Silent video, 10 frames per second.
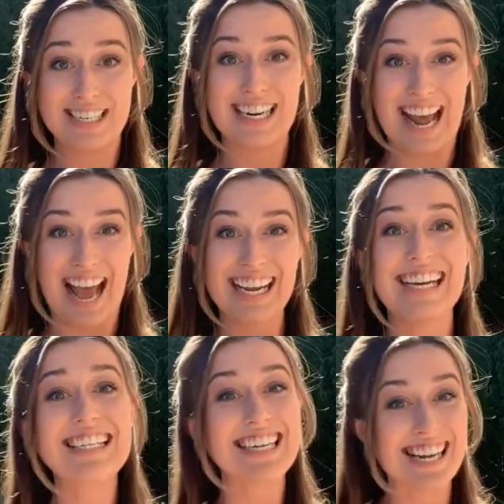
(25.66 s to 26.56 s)
today.
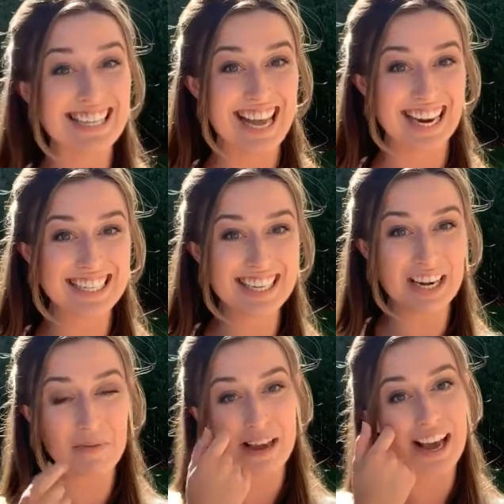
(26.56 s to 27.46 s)
Today's actually
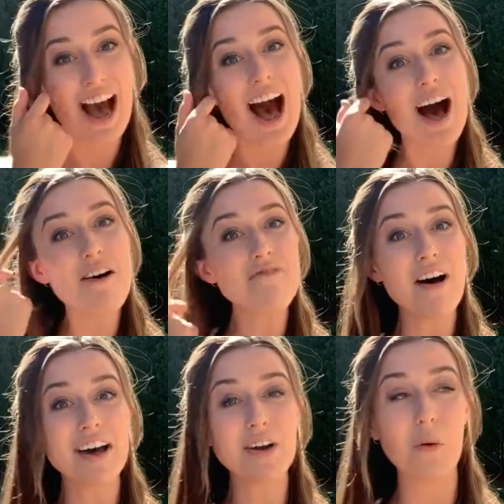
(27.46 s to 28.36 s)
gonna be a
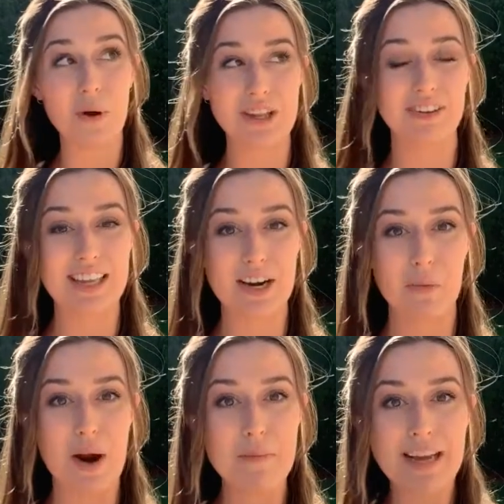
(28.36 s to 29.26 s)
fun weather related
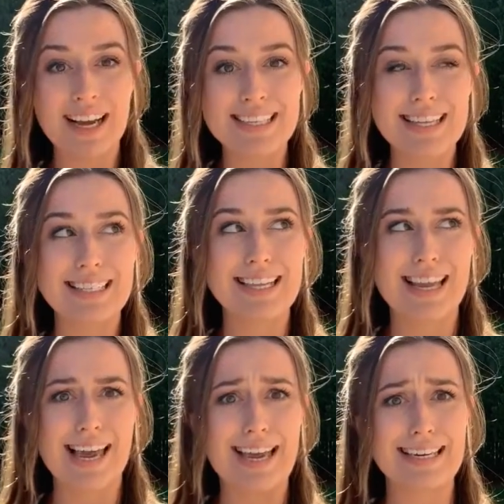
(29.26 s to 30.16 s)
one because it's
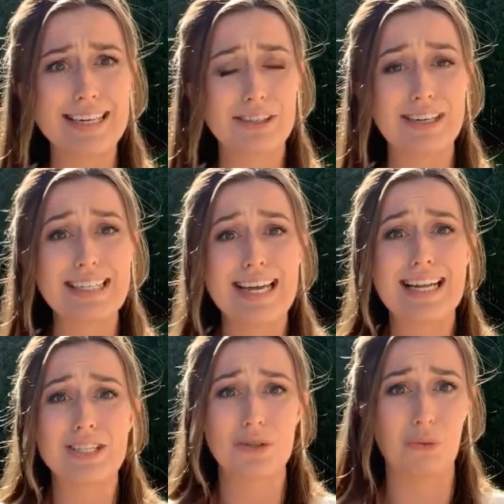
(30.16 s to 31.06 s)
like 80 degrees and
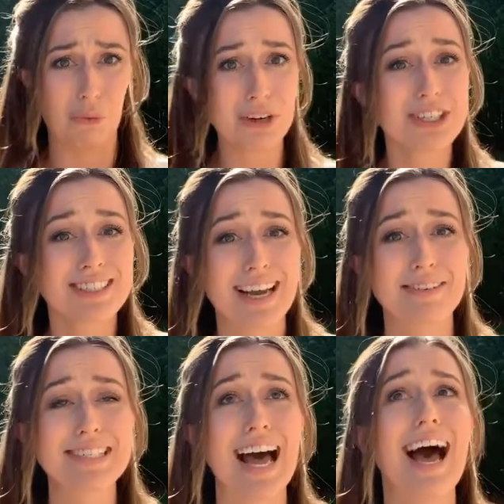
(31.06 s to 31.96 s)
it's gorgeous
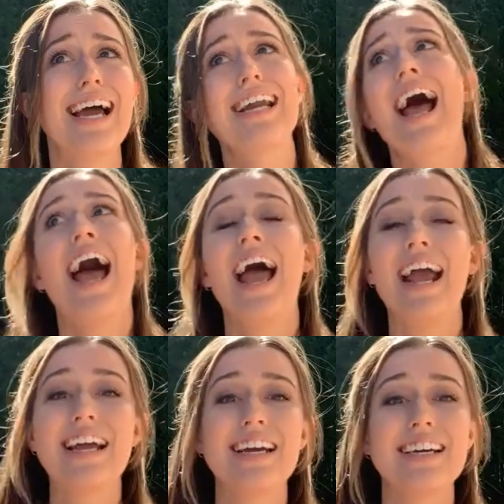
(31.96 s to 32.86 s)
outside
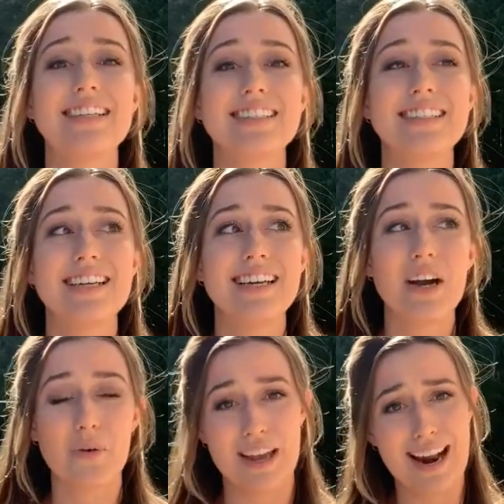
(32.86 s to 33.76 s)
and
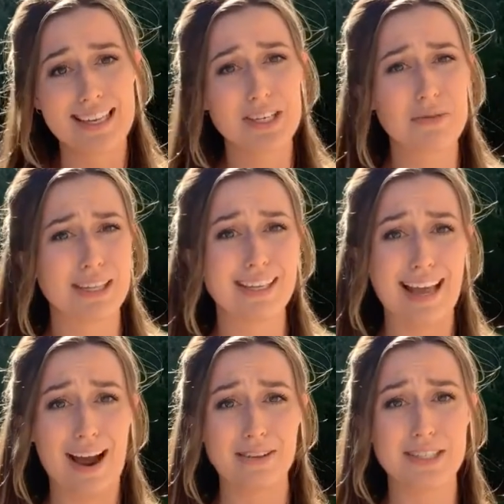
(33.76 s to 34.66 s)
okay, it has to do with
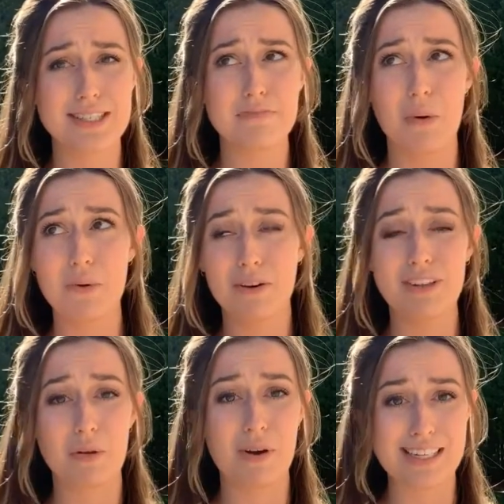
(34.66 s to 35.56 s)
clouds, but we don't
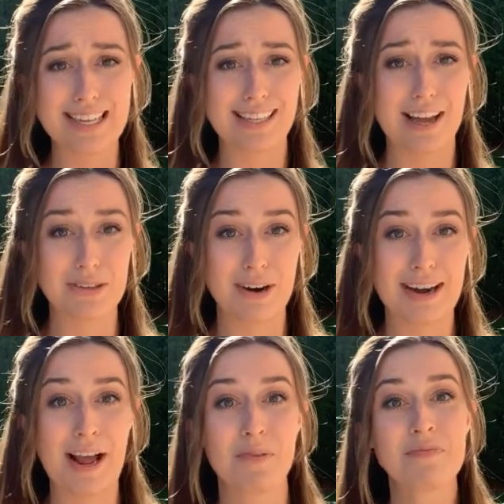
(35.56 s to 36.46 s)
really wanna see clouds
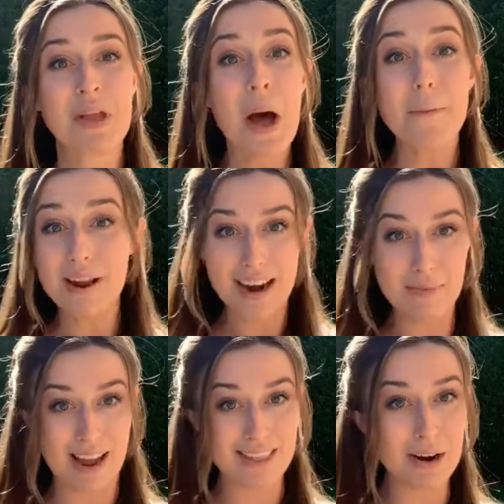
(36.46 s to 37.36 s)
right now. But
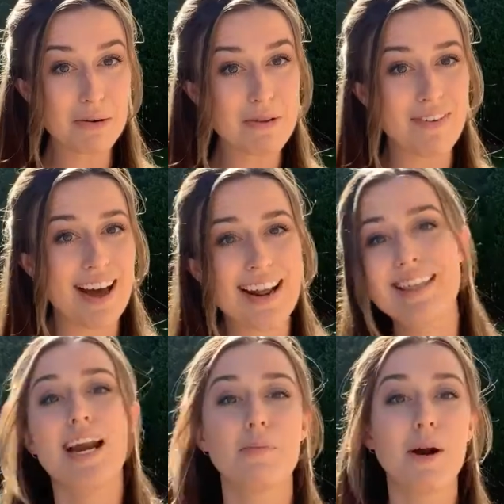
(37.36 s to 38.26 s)
anyway, I thought it would be fun
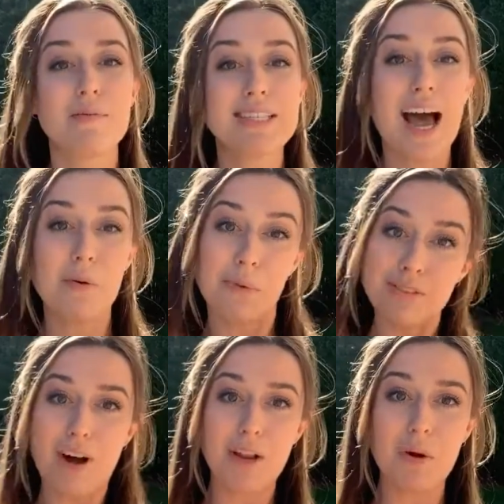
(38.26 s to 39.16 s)
and then I promise I will
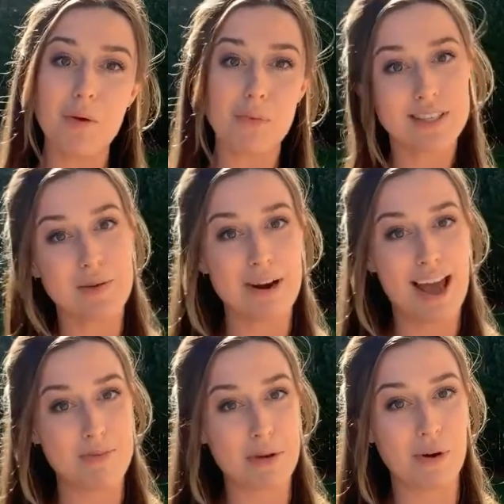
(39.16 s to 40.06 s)
follow up with some
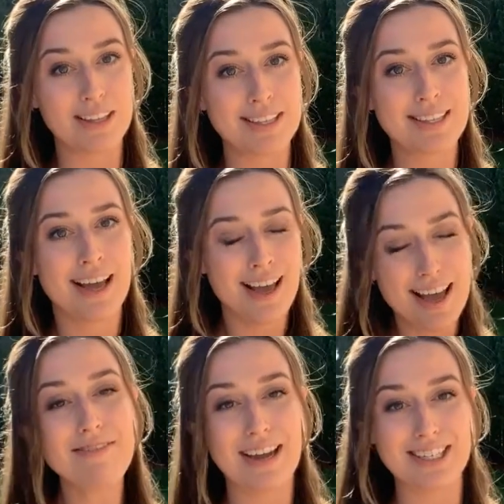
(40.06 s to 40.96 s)
anatomy ones
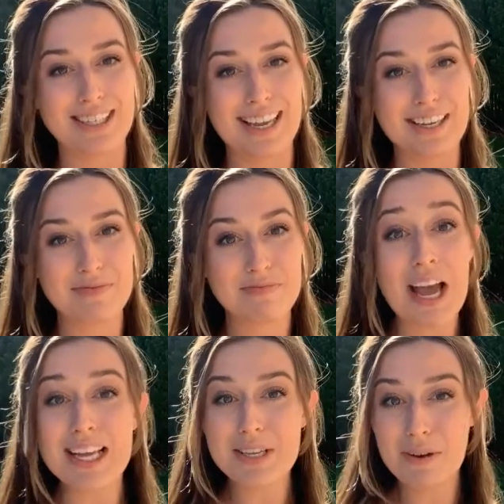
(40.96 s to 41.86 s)
eventually.
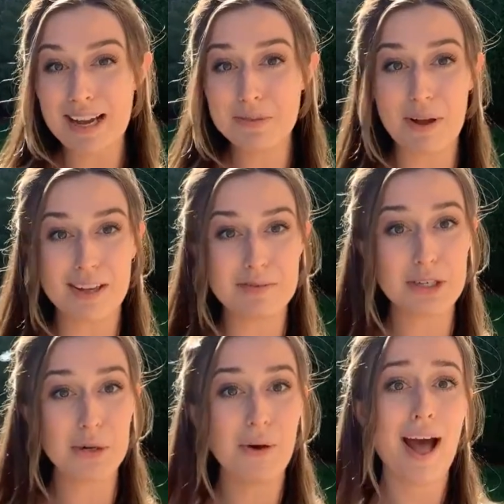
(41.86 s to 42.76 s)
So guys, welcome
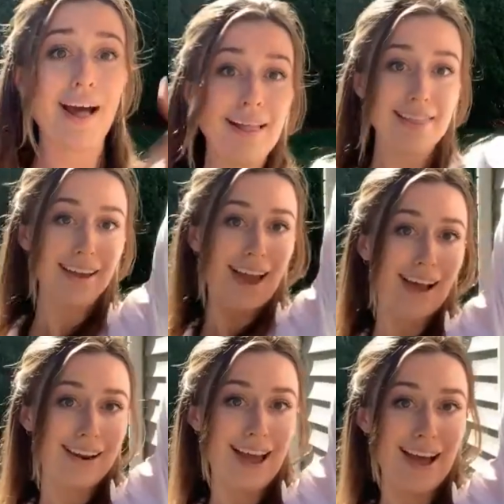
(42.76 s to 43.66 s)
to the Kat